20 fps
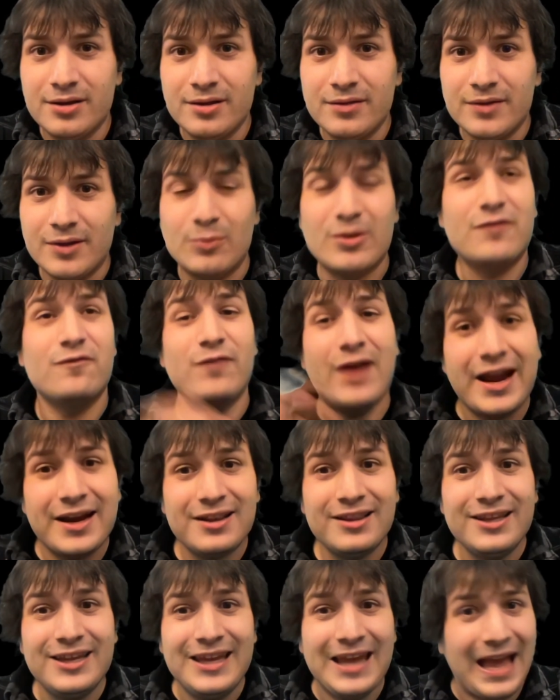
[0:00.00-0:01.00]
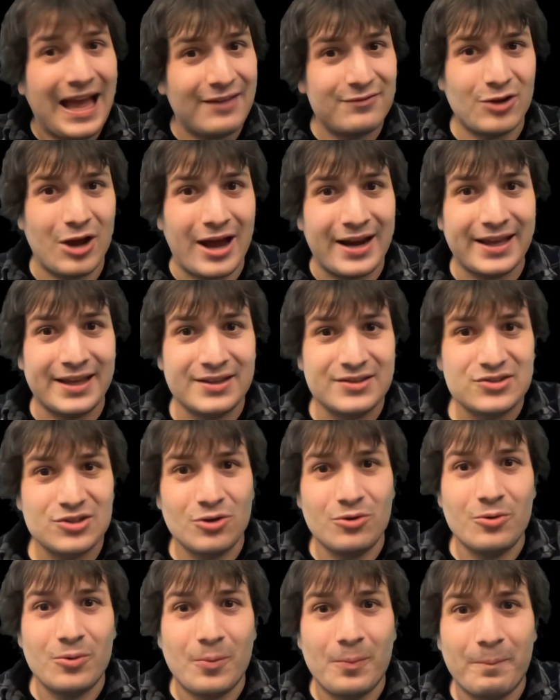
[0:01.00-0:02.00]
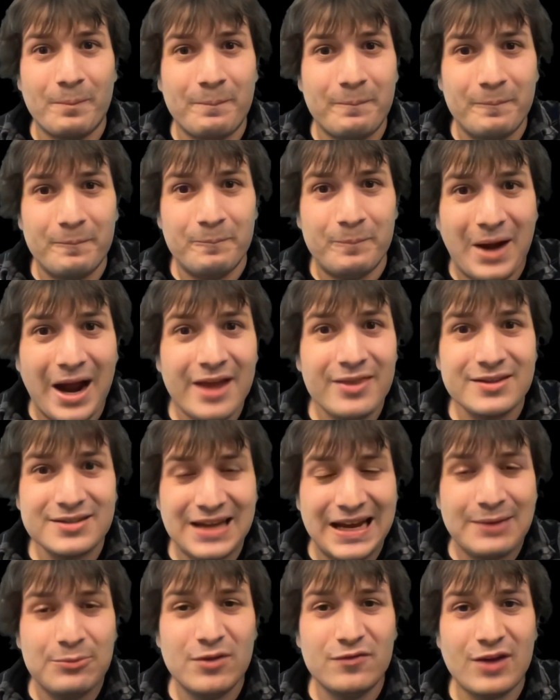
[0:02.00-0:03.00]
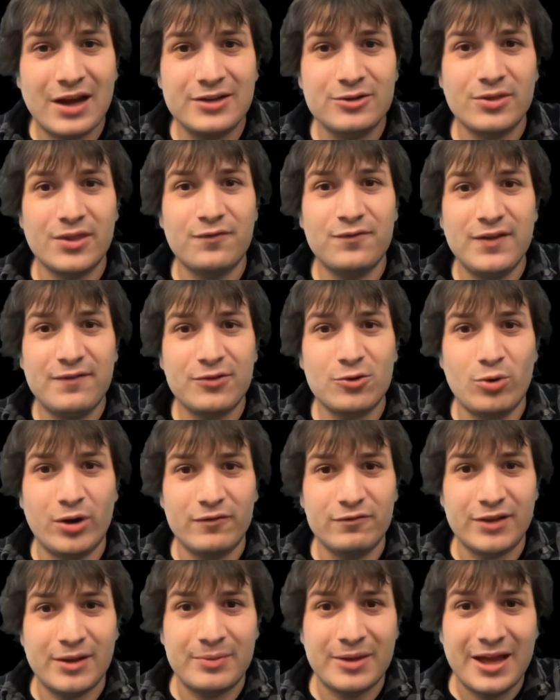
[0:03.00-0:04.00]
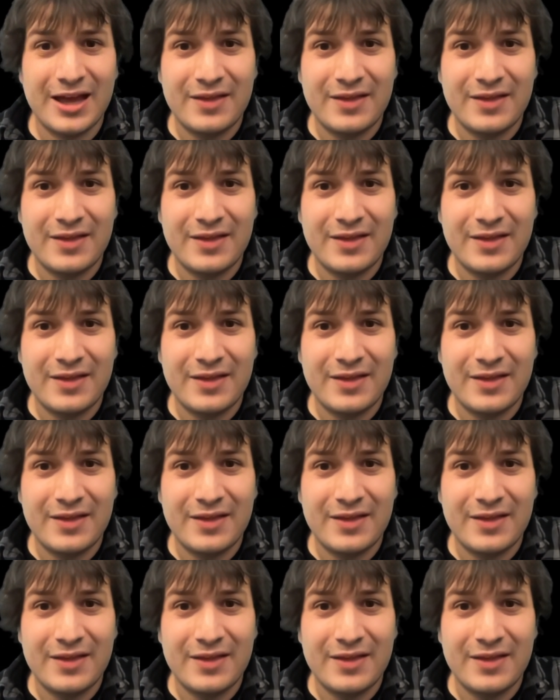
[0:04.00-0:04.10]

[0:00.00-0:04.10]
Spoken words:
then we finally have got it. So by the time we've gotten to the fifth coin flip,